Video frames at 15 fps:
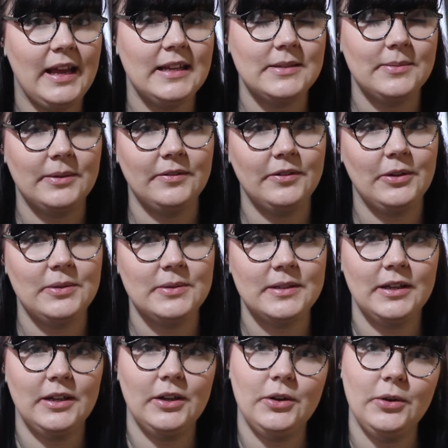it has one of those
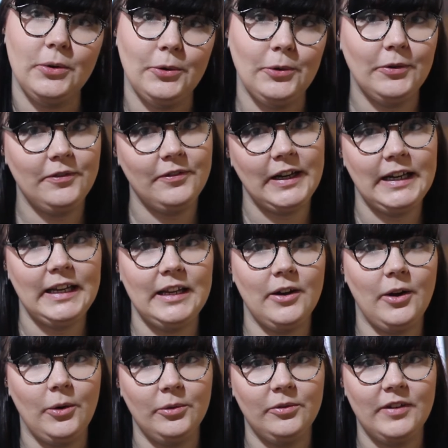cool funky
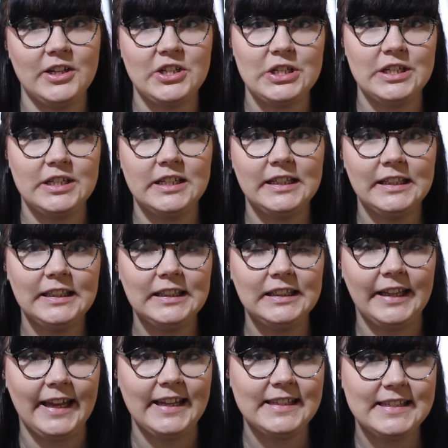old-fashioned
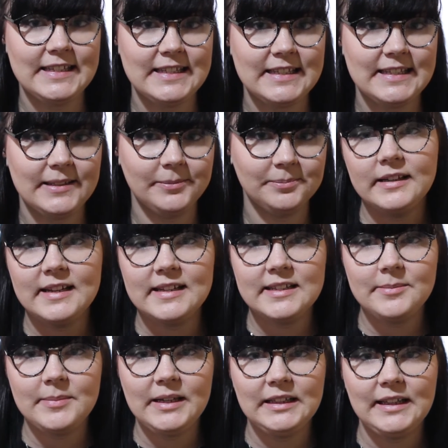lights. Next
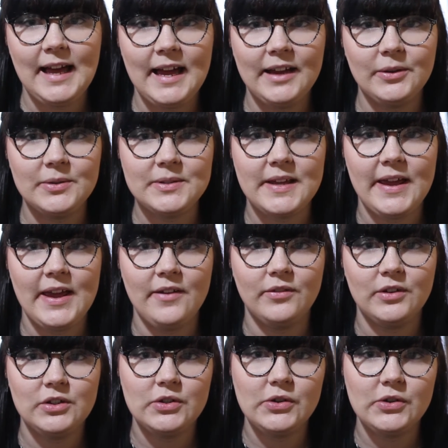to my light I also have